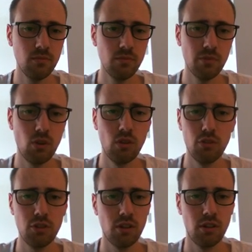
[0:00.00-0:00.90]
all of a
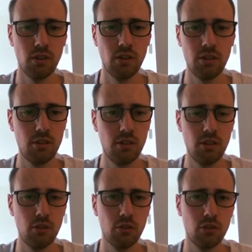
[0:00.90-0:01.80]
sudden it
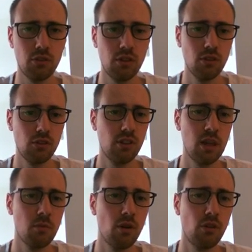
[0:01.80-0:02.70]
looks
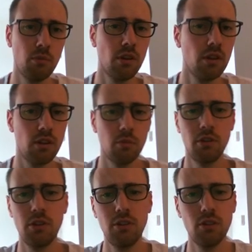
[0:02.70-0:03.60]
game over immediately, but
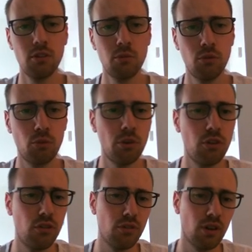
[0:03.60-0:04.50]
he still has to move queen
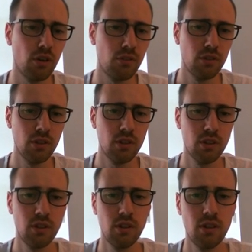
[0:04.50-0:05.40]
g5.
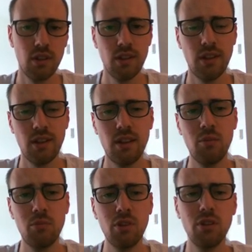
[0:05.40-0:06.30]

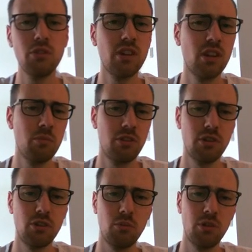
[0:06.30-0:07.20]
Not losing any
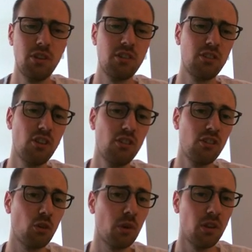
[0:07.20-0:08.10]
material, but he's exchanging
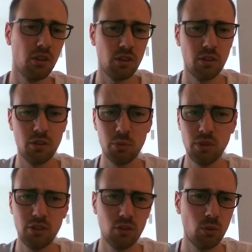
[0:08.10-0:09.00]
queens, and
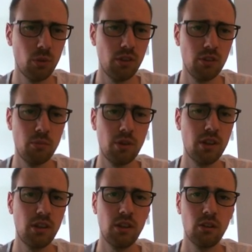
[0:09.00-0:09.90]
without the queens, the Black
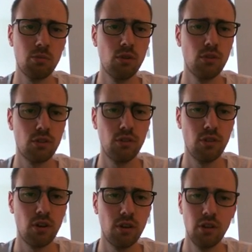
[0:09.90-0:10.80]
king is perfectly
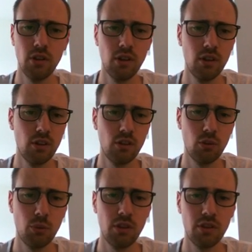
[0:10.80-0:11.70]
fine.
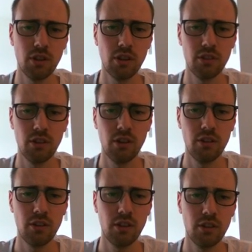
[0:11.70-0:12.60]
Queen takes, knight
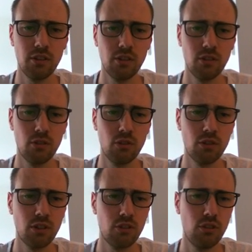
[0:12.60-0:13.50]
takes, rook
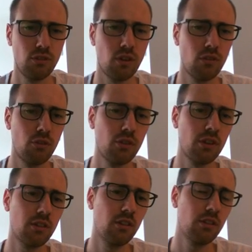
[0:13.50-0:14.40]
takes g5, rook
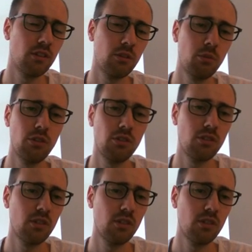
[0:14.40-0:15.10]
takes e6, and we just